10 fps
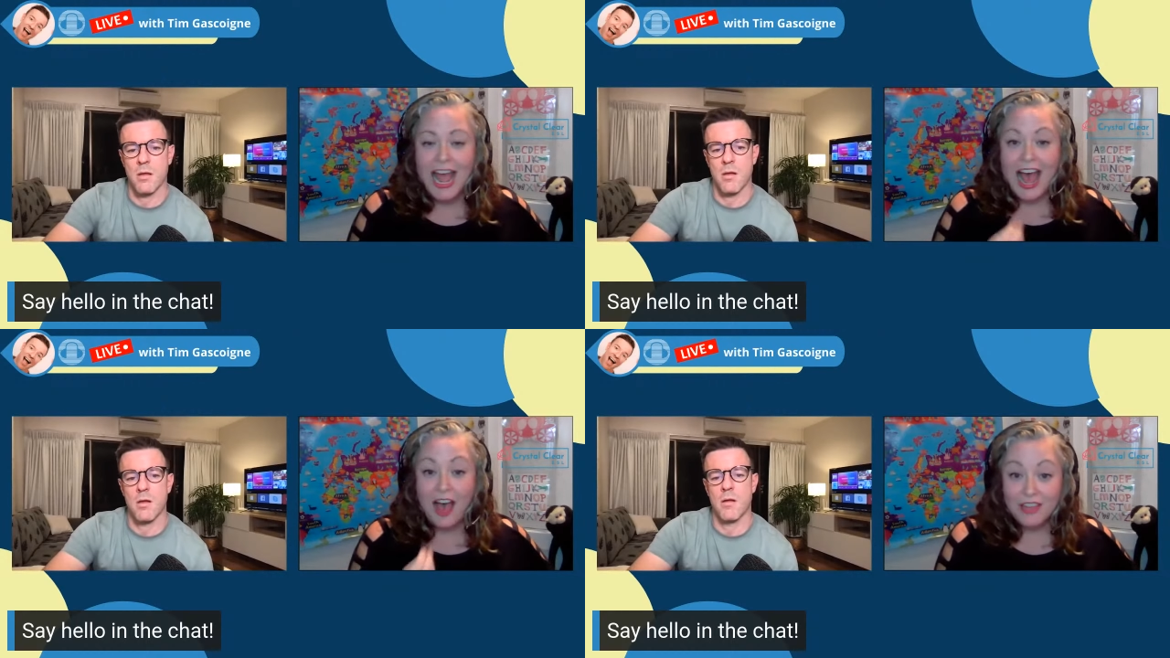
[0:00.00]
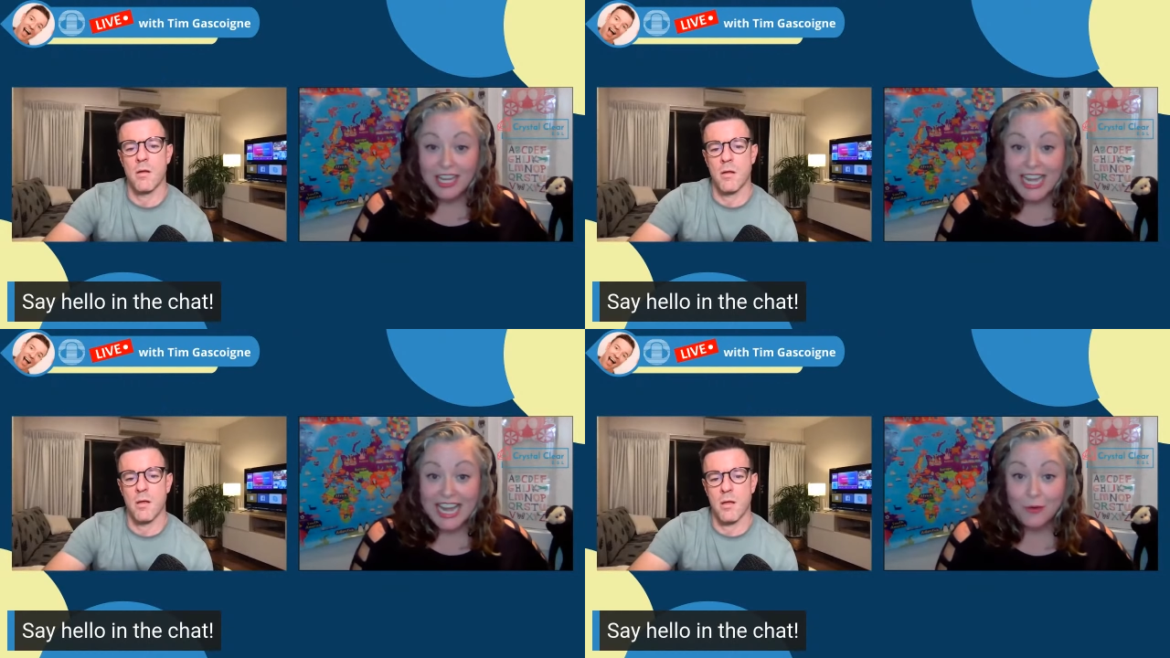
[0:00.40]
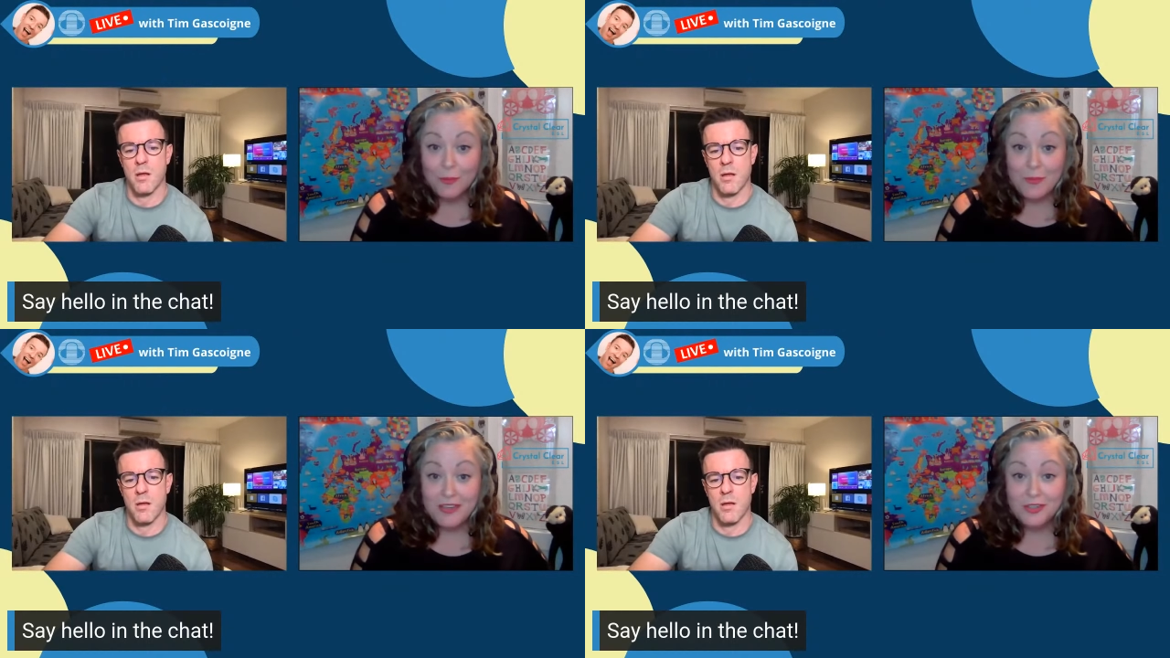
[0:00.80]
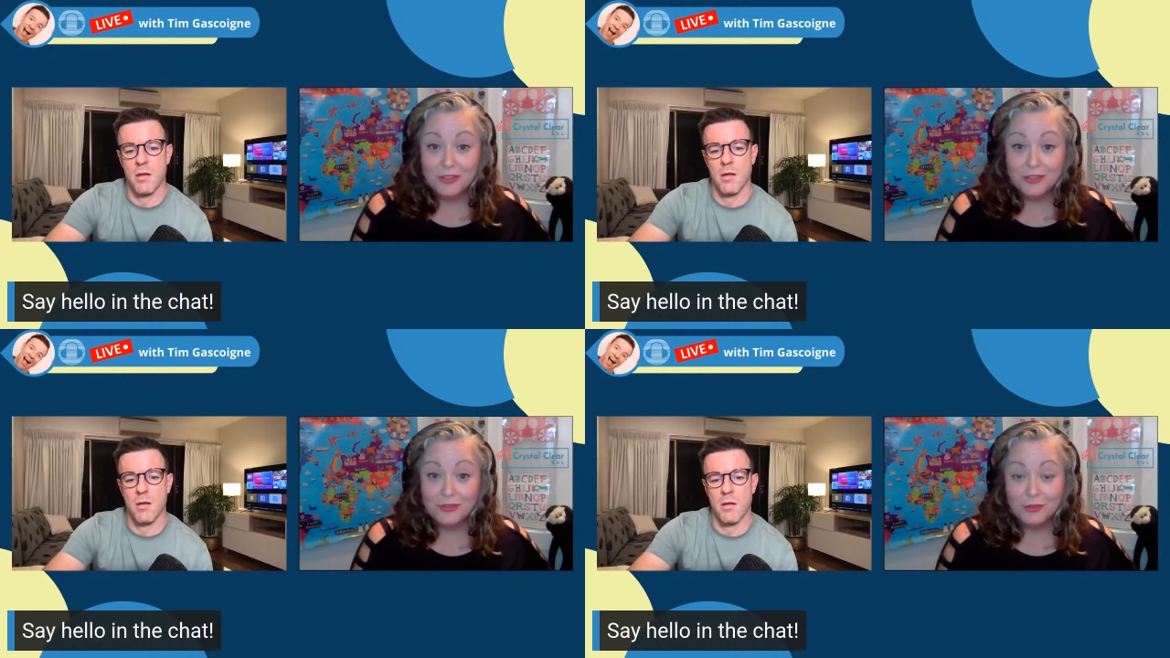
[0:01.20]
Speaker 1: having an
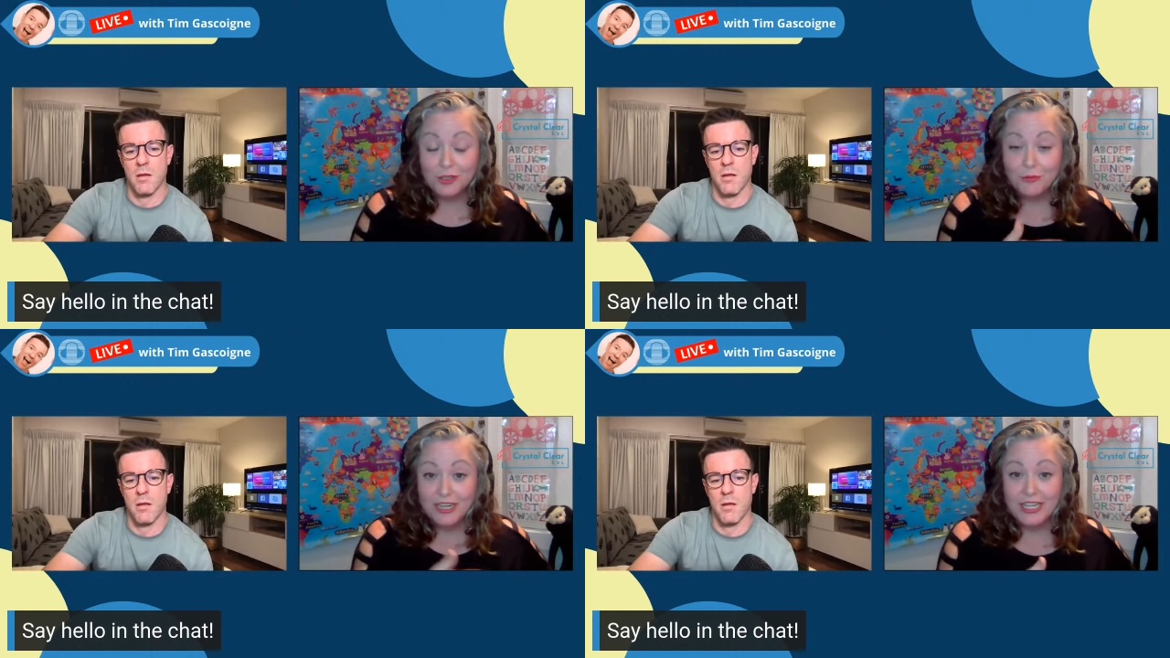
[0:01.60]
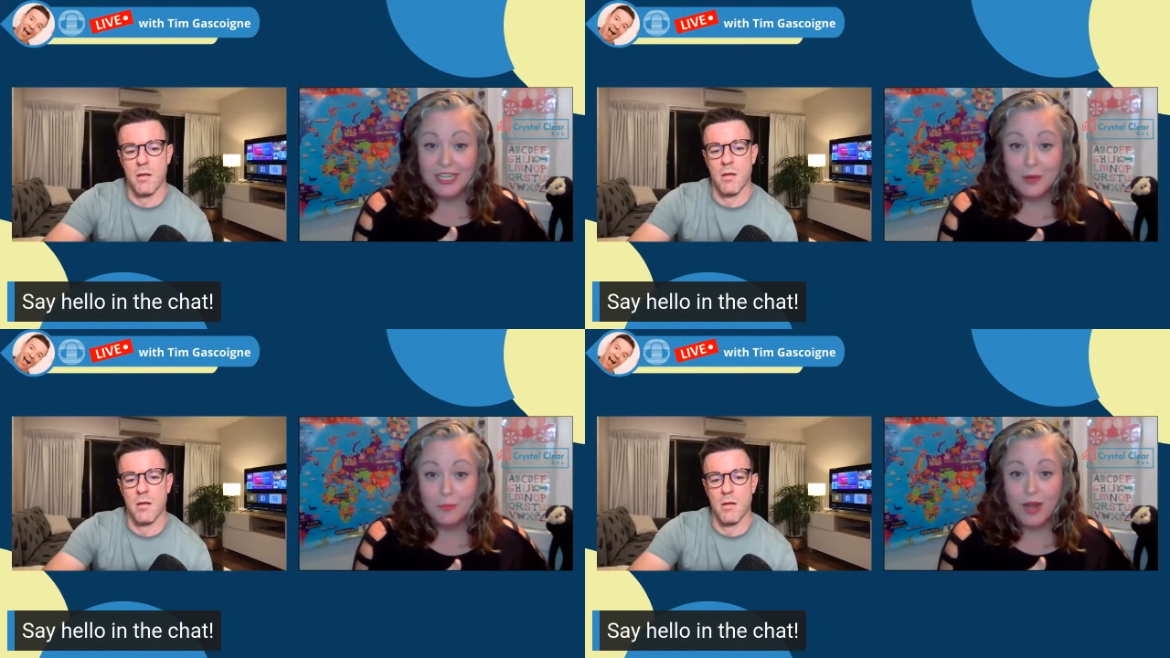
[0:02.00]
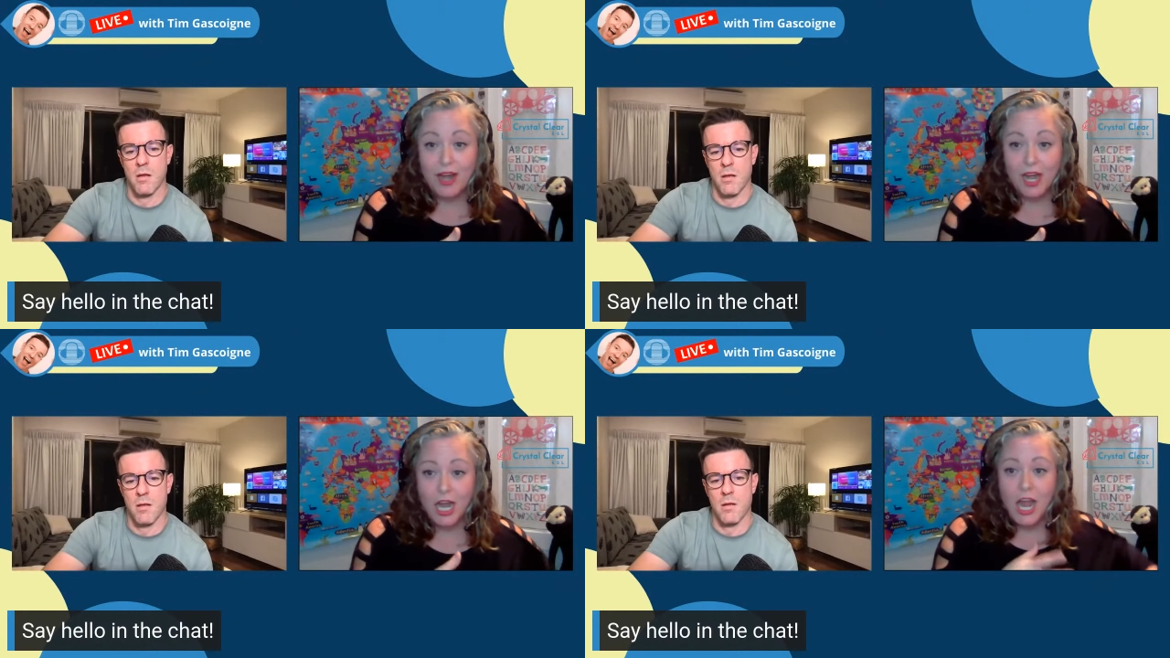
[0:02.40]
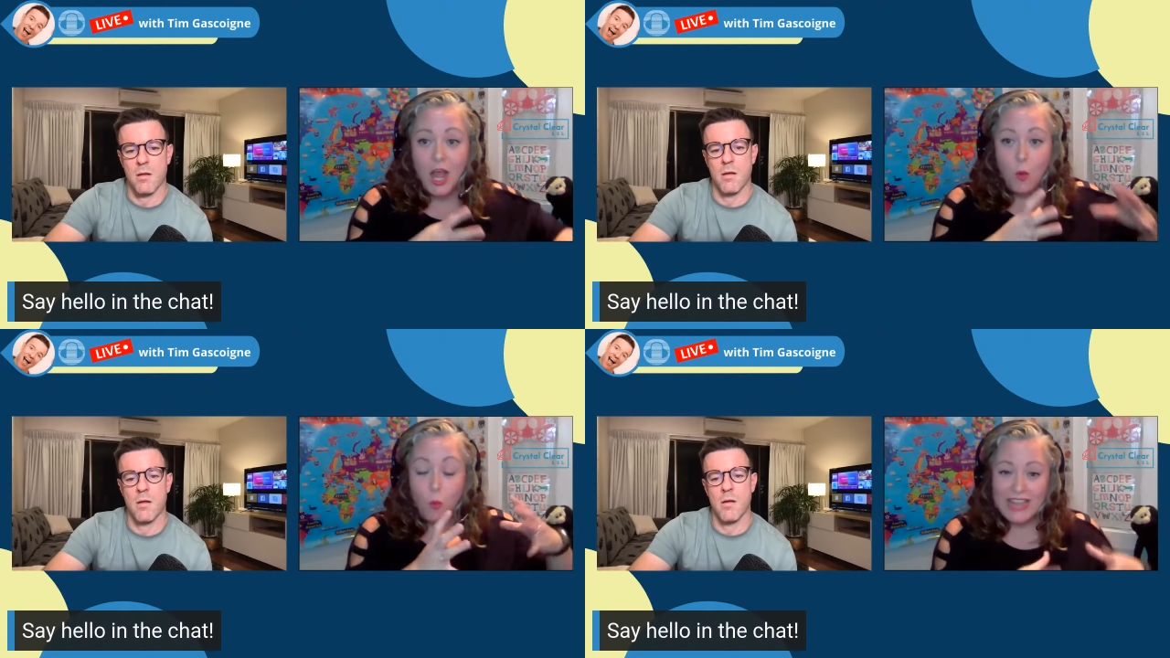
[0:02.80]
incremental cu curriculum where
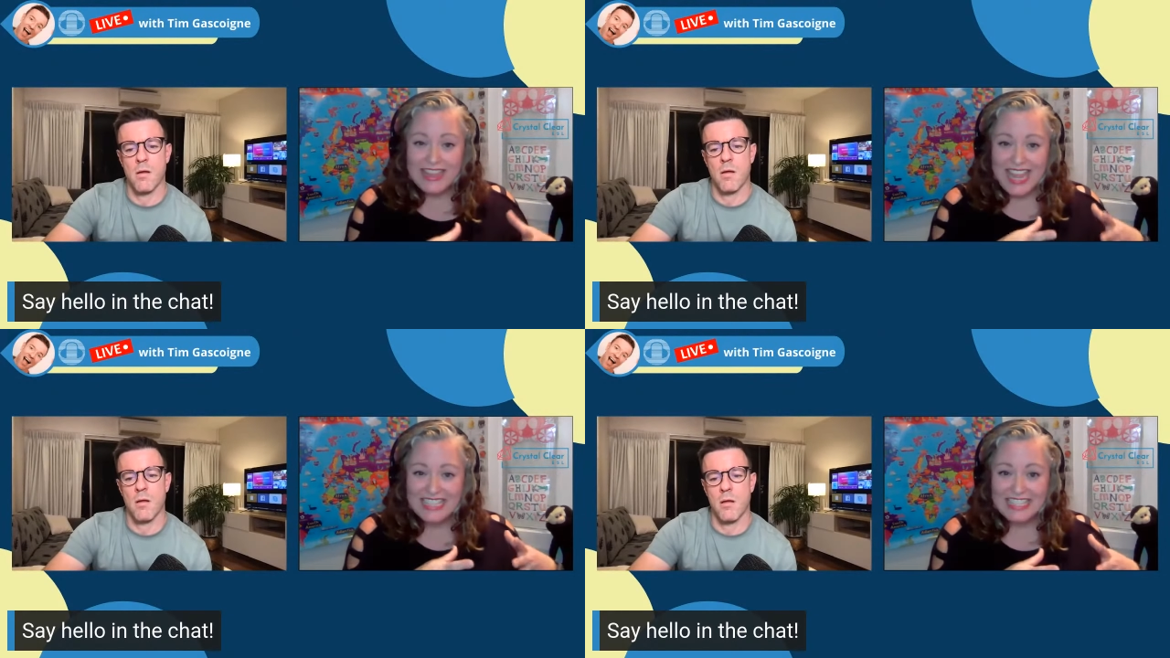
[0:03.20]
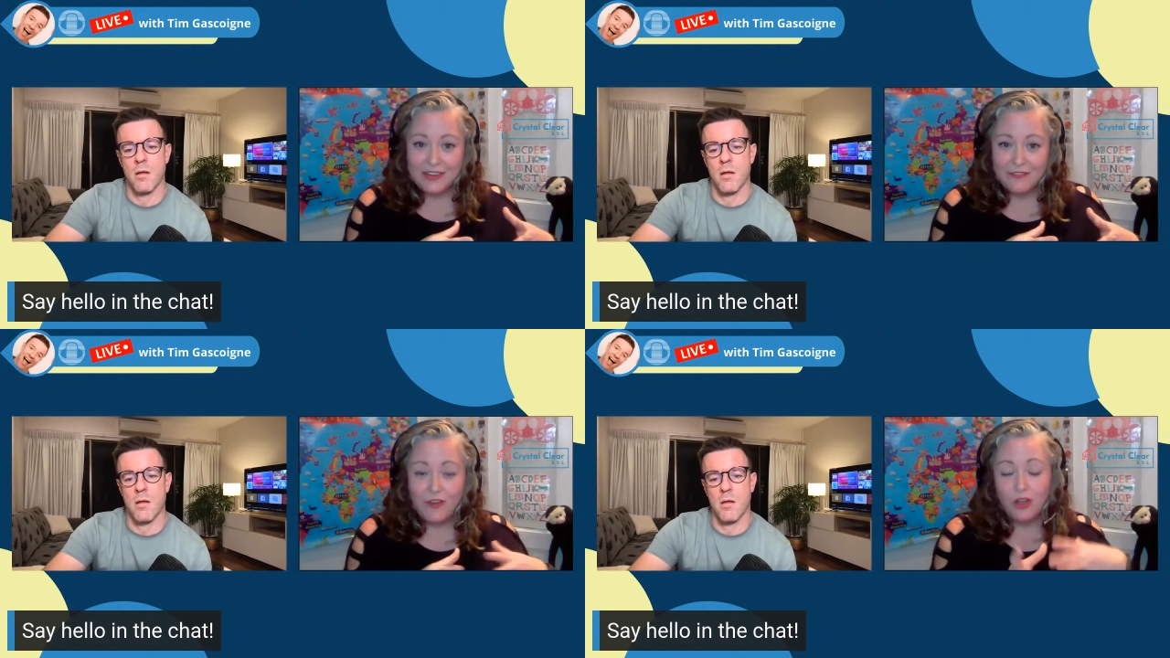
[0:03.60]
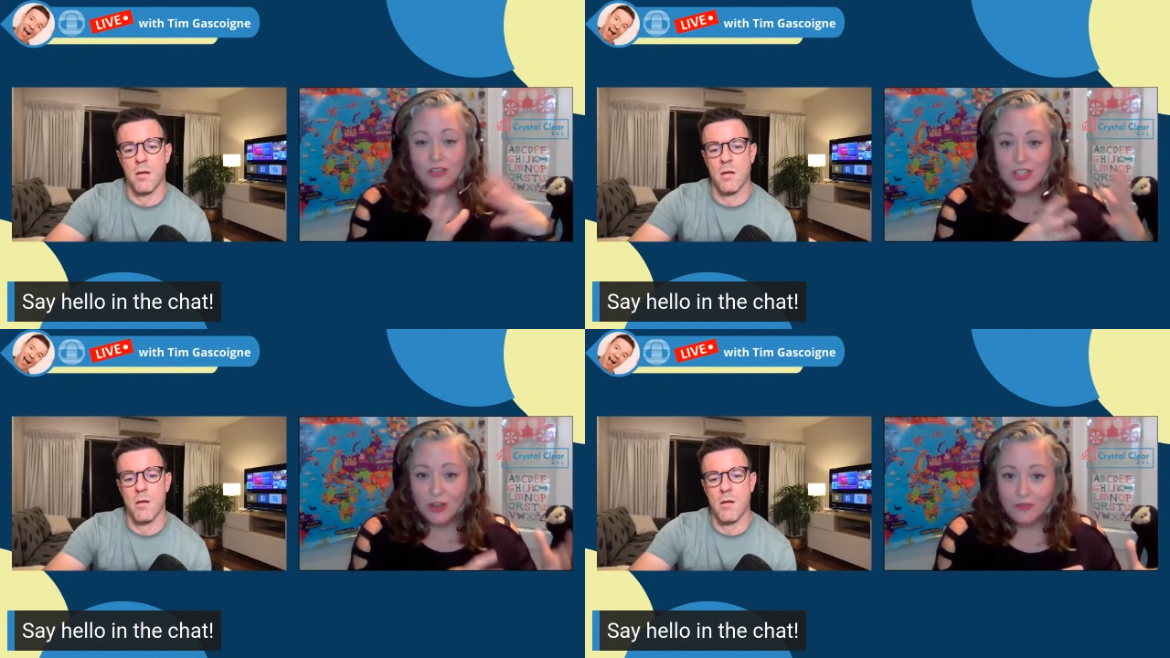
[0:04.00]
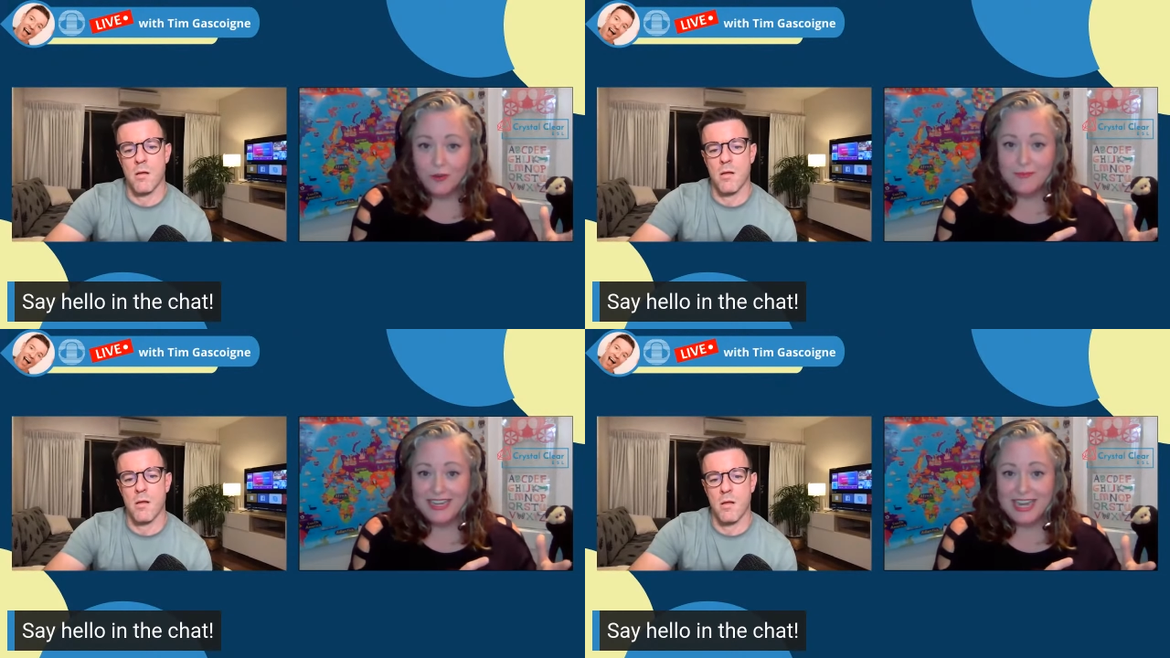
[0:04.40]
one lesson follows on from